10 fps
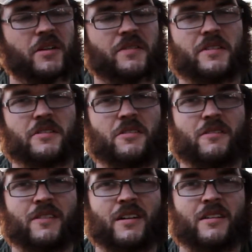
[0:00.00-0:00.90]
my first
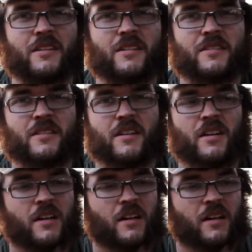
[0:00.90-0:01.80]
over-under.
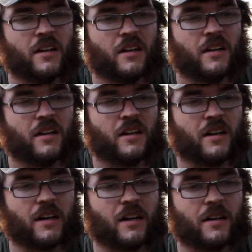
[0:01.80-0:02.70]

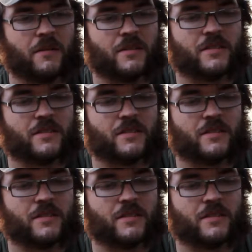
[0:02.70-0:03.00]
I